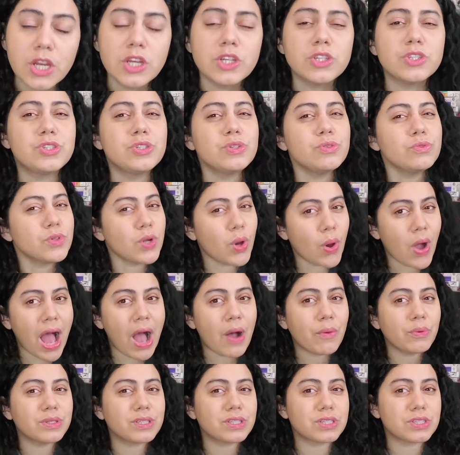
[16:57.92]
Do you know
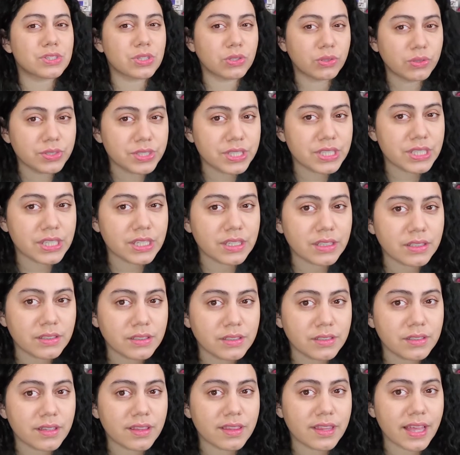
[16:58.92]
how insulting
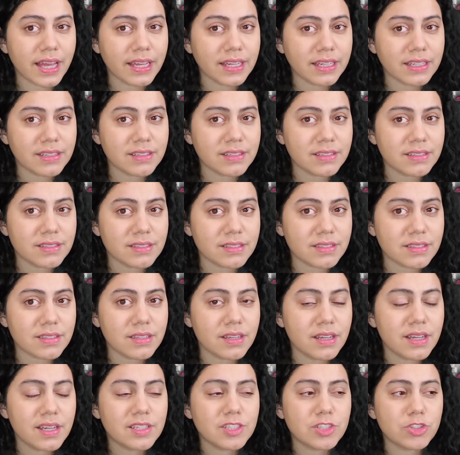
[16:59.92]
that is
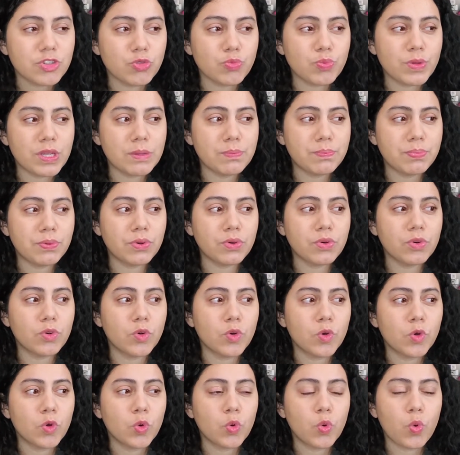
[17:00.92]
to people
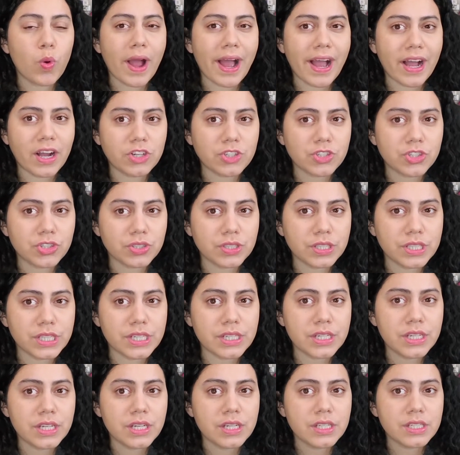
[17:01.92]
who
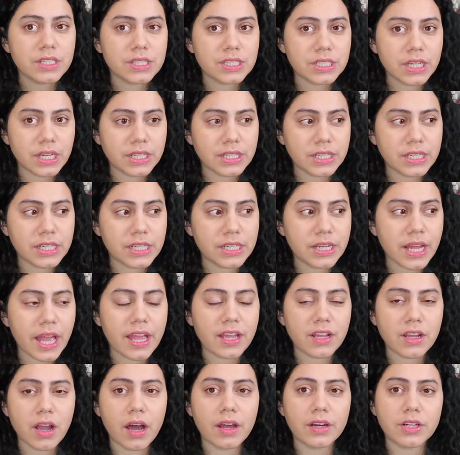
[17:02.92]
actually studied
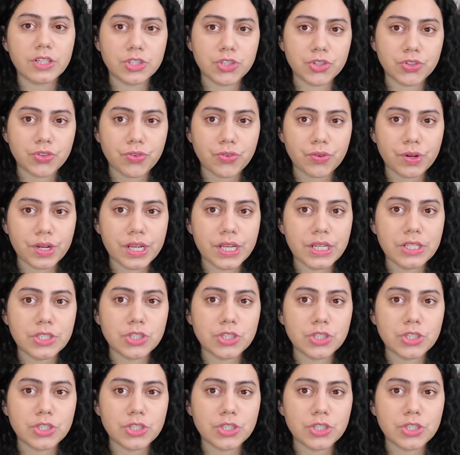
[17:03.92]
and got a degree